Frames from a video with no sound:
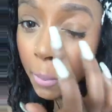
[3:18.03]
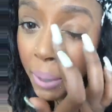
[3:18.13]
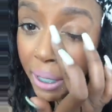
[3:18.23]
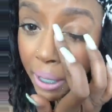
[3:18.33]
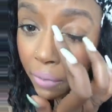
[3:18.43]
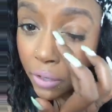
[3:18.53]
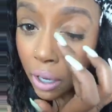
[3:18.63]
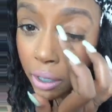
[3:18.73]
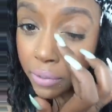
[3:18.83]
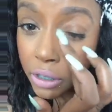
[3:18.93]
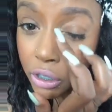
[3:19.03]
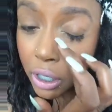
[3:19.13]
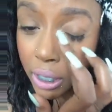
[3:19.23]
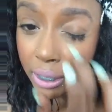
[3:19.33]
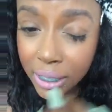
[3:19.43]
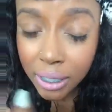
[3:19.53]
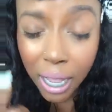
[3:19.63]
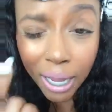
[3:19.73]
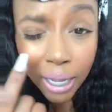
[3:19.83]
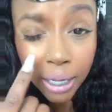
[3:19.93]
but yeah, if y'all are in Charlotte,
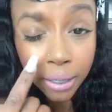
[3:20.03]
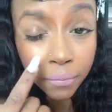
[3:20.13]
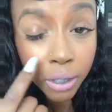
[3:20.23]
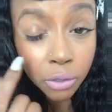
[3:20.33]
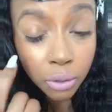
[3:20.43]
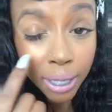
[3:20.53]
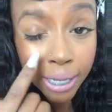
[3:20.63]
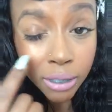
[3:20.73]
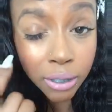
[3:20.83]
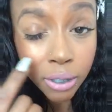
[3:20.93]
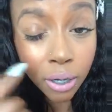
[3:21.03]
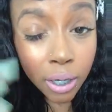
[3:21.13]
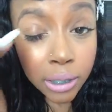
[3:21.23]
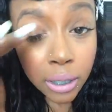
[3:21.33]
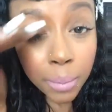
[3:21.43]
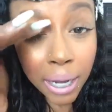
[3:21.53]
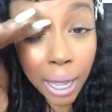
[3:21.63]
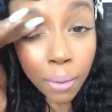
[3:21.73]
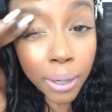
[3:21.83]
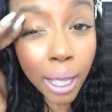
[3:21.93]
I got individual lashes on. Took about an
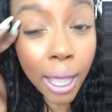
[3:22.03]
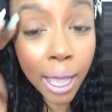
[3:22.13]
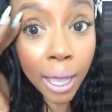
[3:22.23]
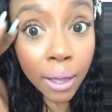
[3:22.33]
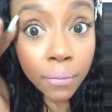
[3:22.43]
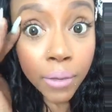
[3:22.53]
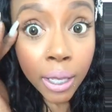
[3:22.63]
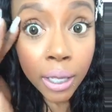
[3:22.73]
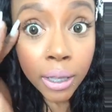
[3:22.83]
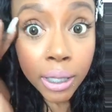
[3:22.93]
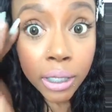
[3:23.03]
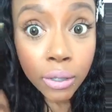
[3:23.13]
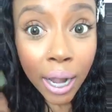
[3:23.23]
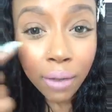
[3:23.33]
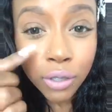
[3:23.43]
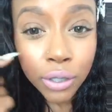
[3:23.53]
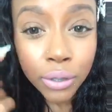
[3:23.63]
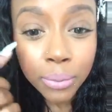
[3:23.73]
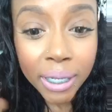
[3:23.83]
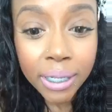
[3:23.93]
hour and a half, and these are after
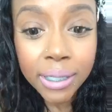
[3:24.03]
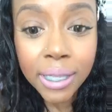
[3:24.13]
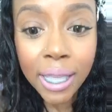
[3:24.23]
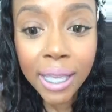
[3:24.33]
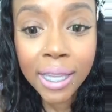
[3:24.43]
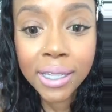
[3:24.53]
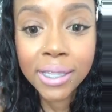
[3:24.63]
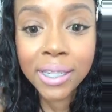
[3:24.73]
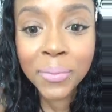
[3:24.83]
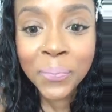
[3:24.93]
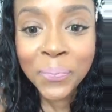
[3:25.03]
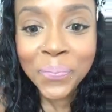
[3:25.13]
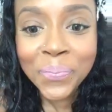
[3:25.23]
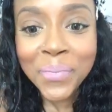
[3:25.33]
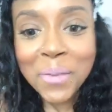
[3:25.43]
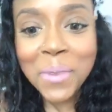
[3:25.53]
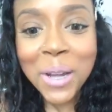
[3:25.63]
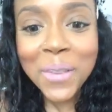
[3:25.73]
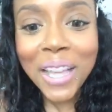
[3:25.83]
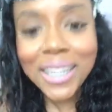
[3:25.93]
two weeks. And
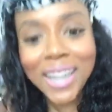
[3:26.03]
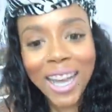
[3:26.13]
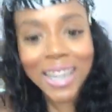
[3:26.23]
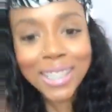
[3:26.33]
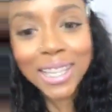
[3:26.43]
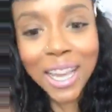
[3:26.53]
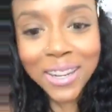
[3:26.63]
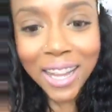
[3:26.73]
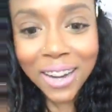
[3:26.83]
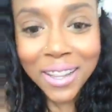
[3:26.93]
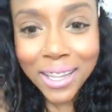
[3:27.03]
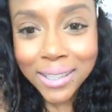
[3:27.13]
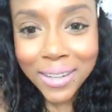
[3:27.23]
Motivation on a Saturday. I know that's